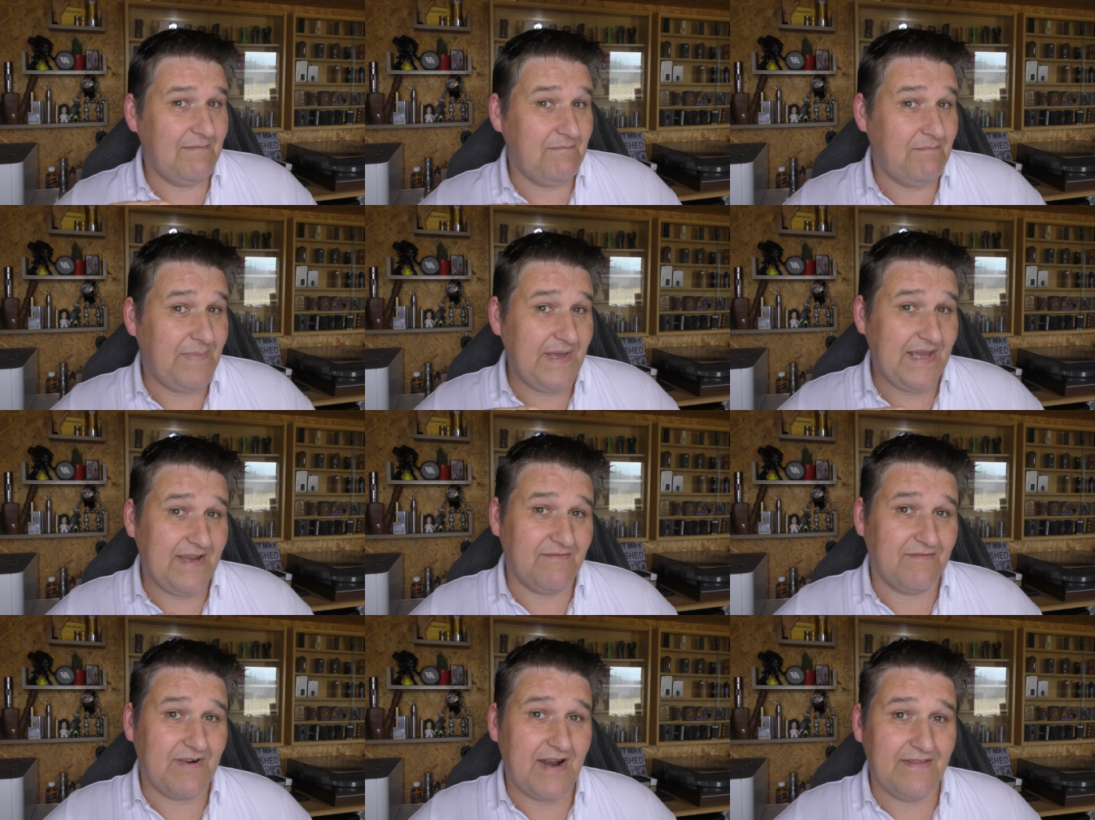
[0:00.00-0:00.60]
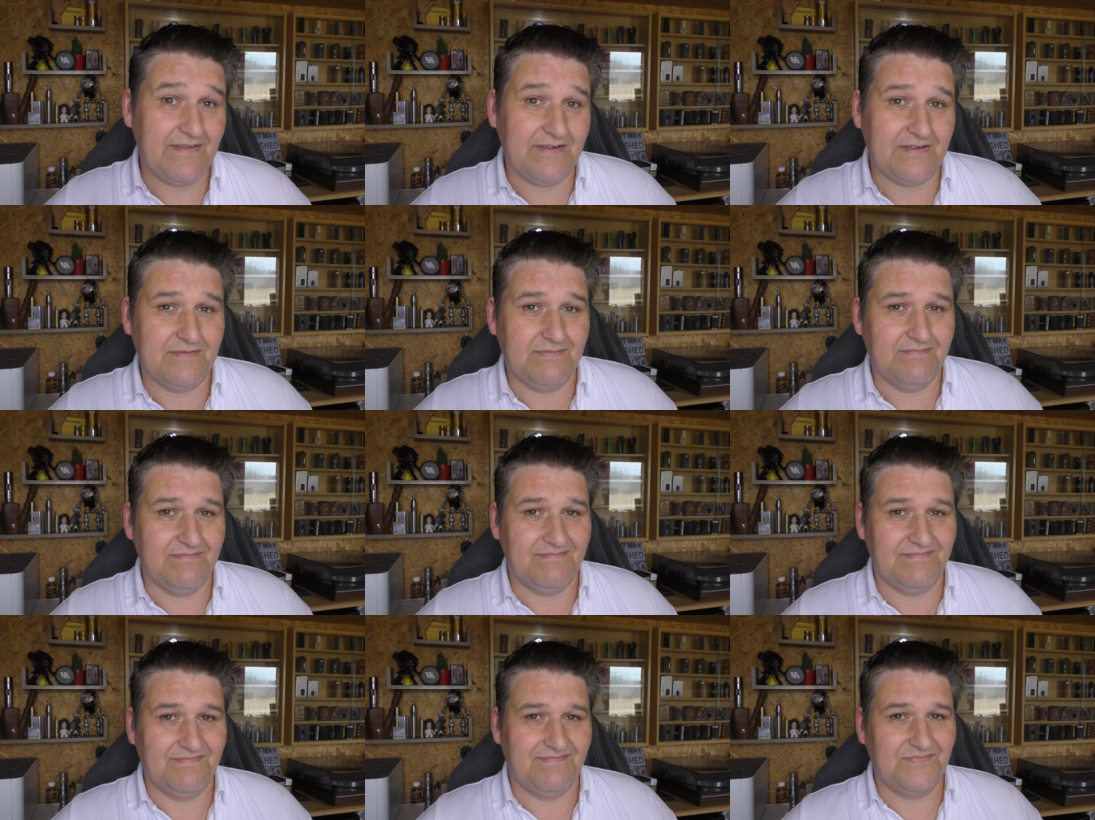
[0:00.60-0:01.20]
being rather
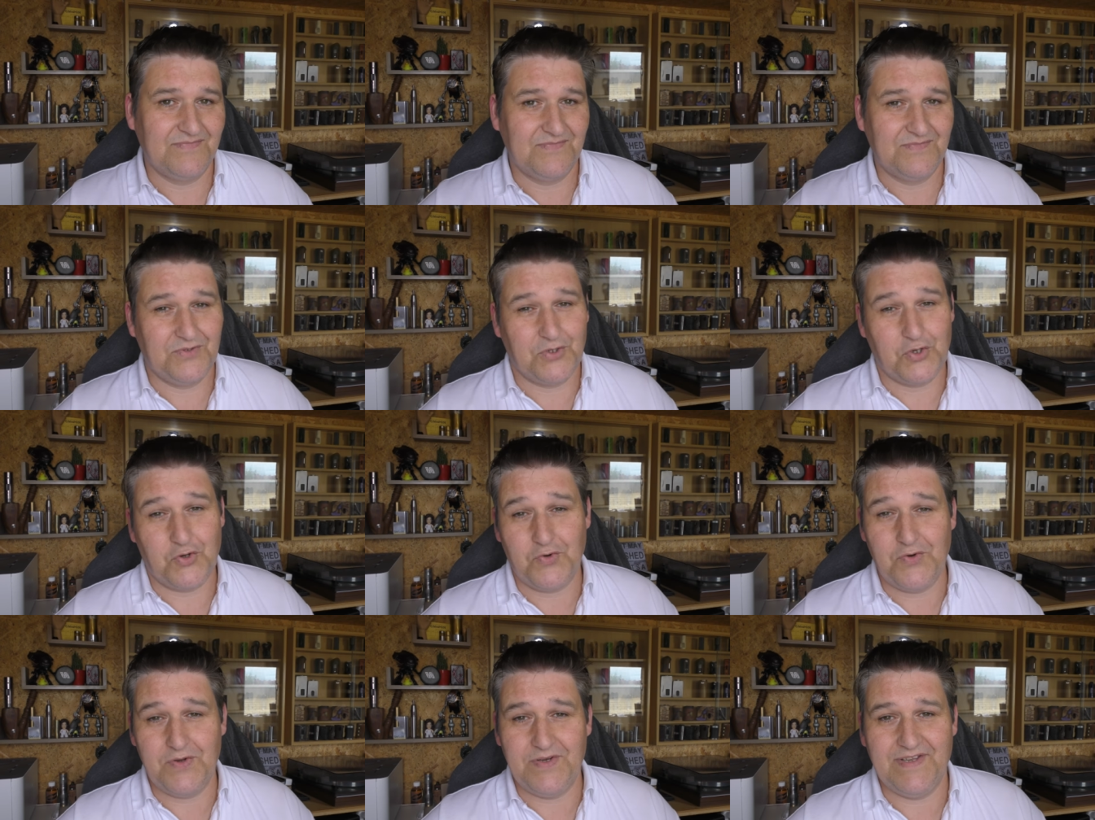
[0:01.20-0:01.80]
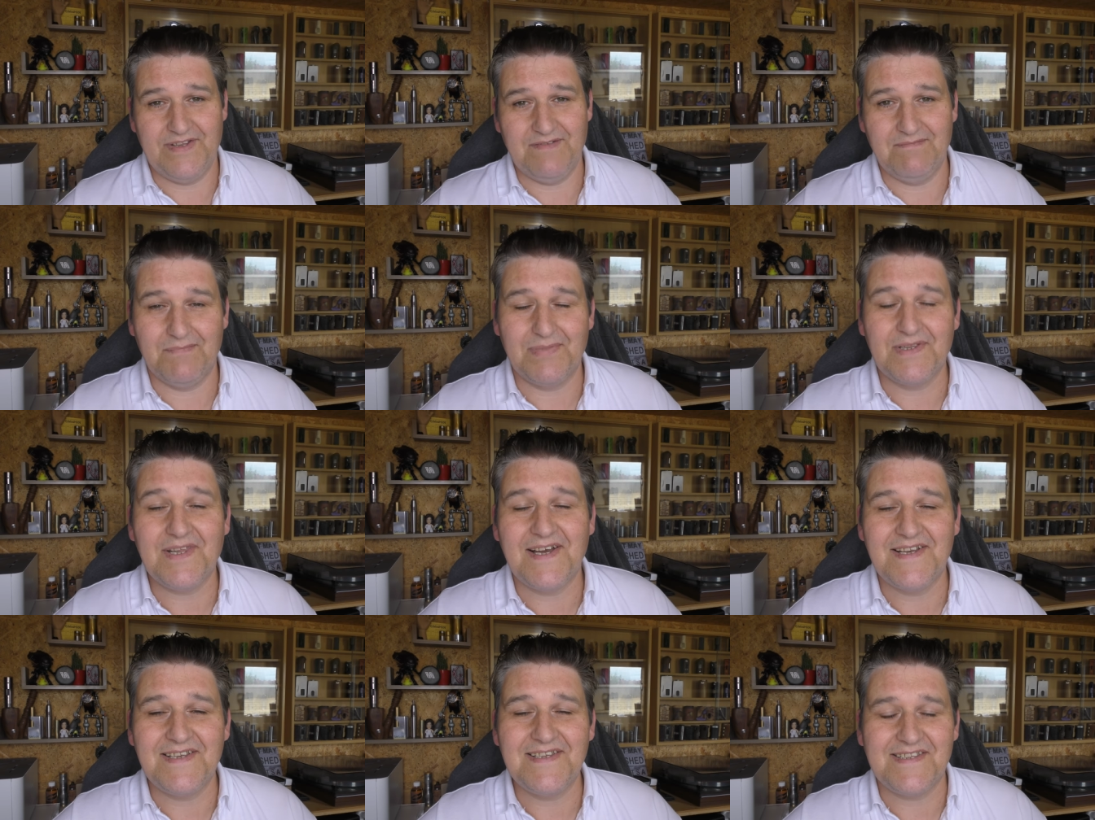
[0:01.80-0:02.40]
crude and
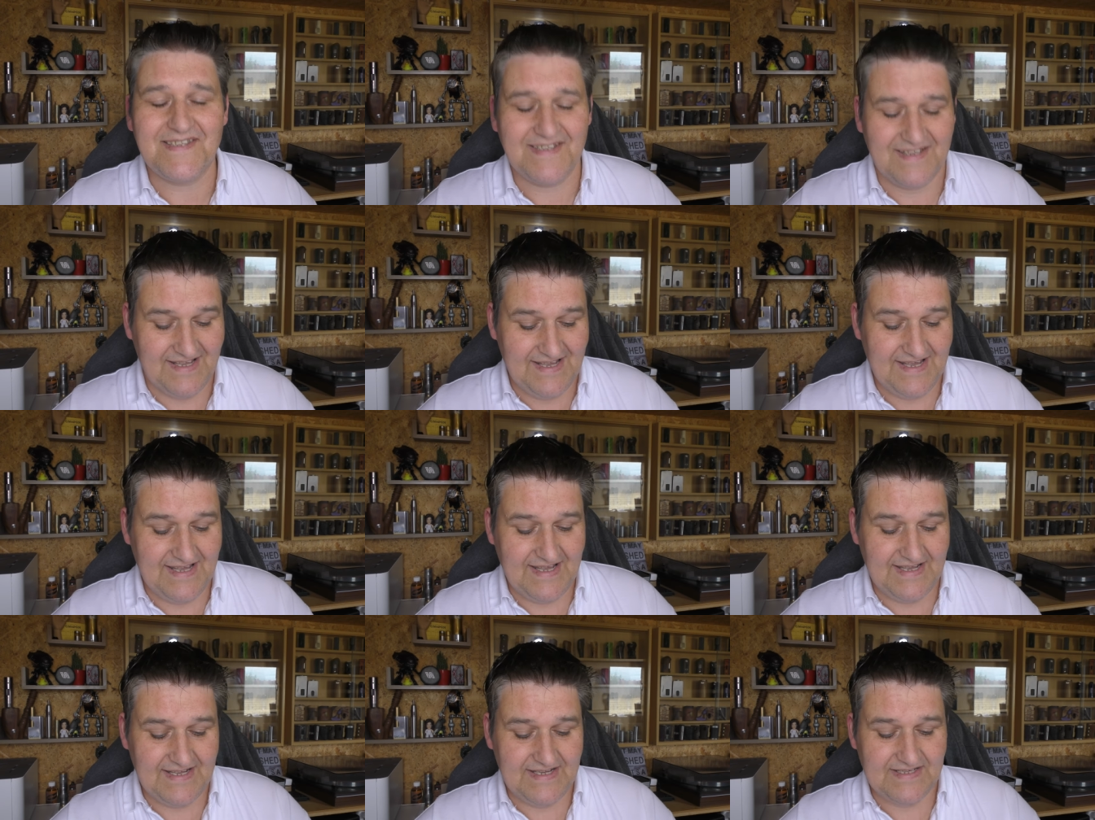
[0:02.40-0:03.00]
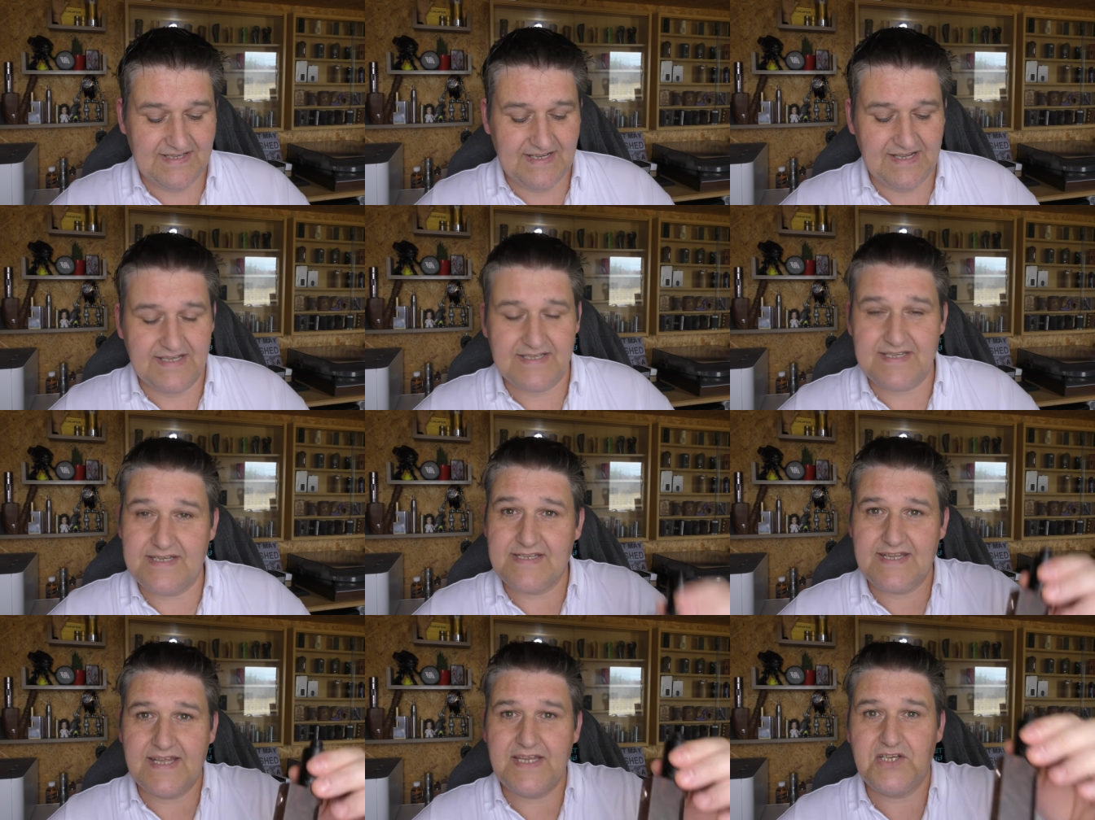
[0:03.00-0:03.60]
blunt, is
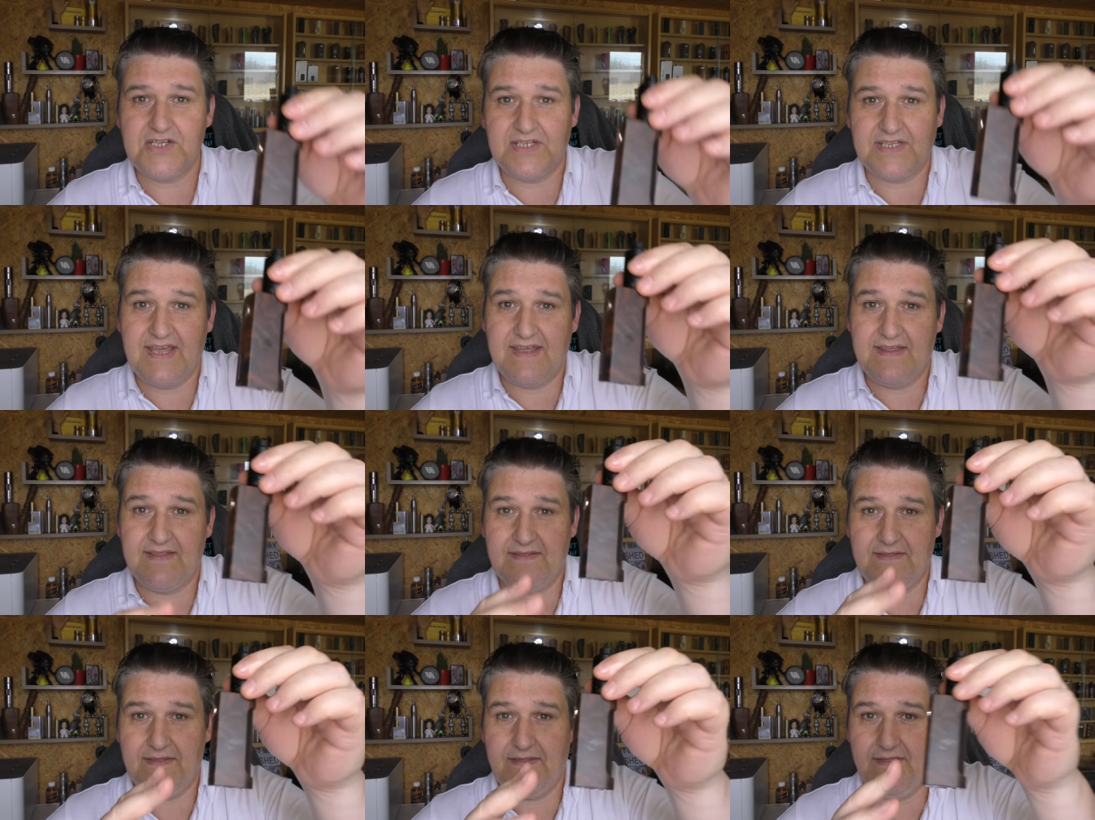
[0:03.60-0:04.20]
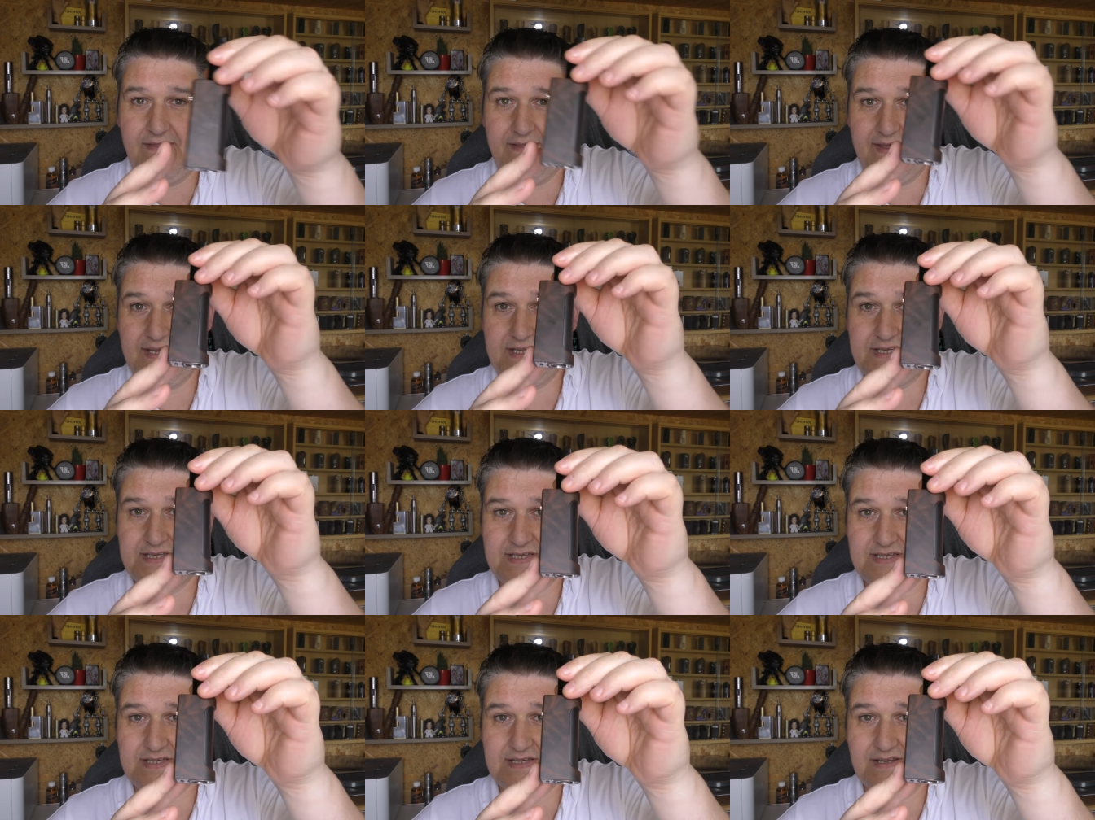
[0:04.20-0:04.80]
essentially
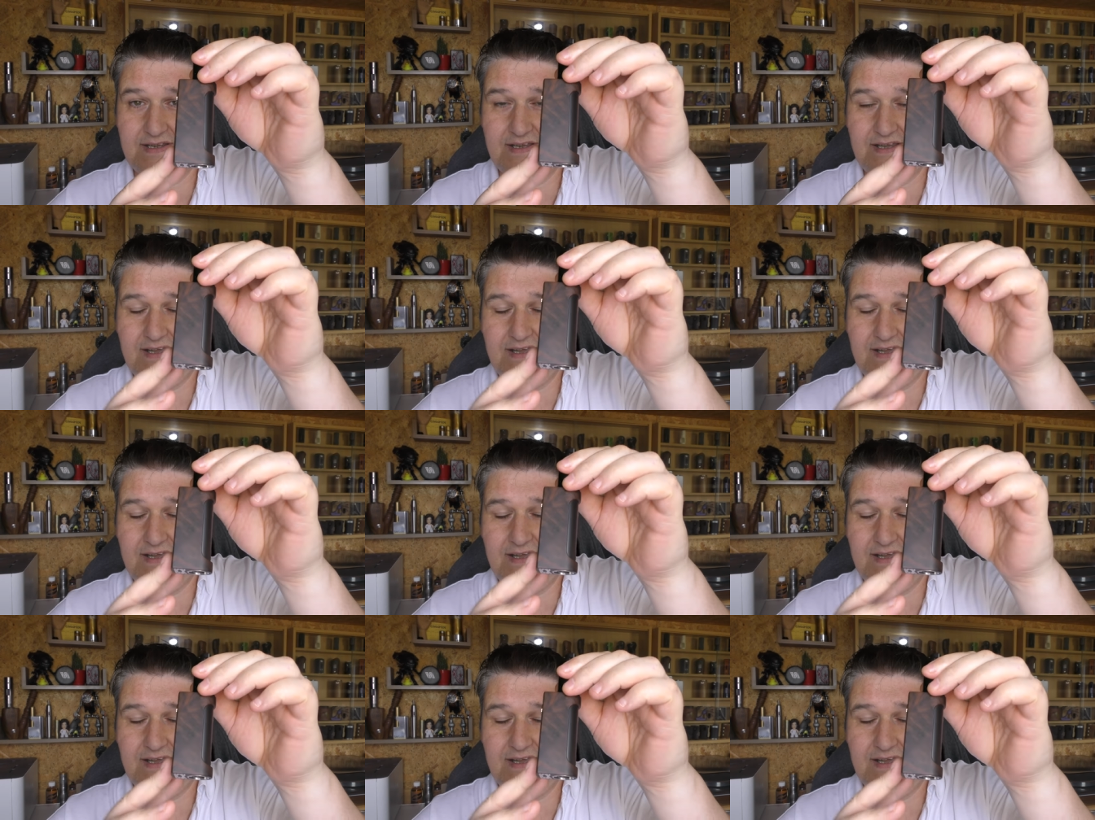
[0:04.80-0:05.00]
this,